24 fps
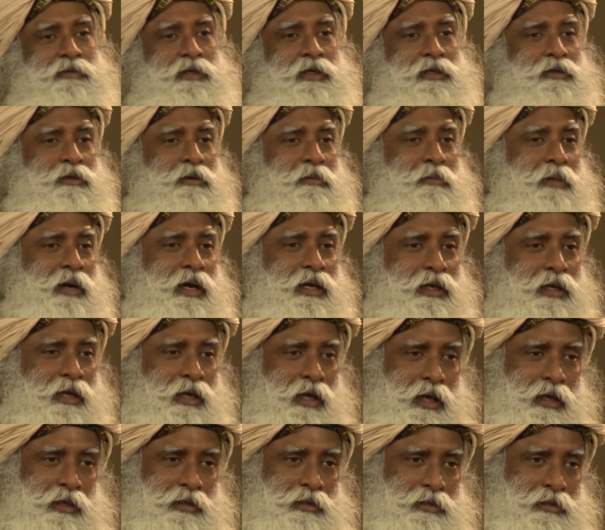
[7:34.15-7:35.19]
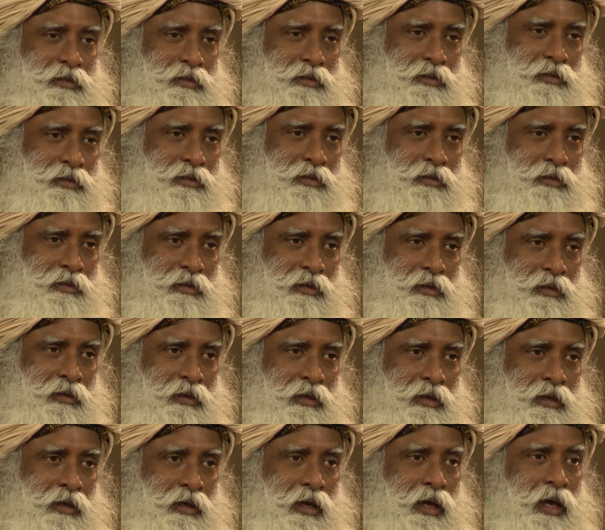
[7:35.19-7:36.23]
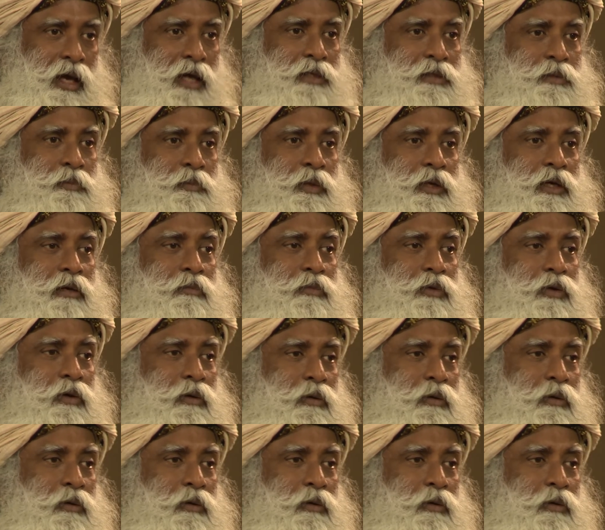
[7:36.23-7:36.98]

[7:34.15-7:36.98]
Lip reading: that your mind does has become your